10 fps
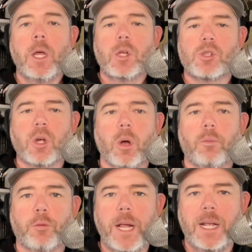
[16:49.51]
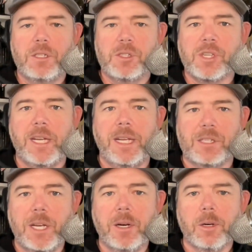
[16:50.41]
So free agency
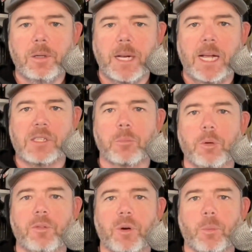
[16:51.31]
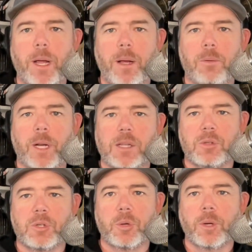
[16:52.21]
is here. Guys are moving around. Guys are
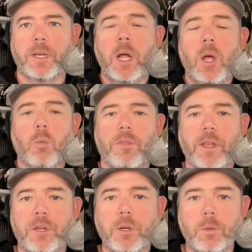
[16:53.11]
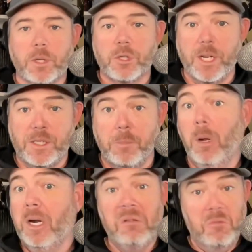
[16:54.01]
doing what they do. They're chasing
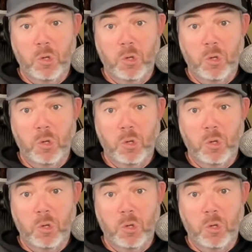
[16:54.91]
money.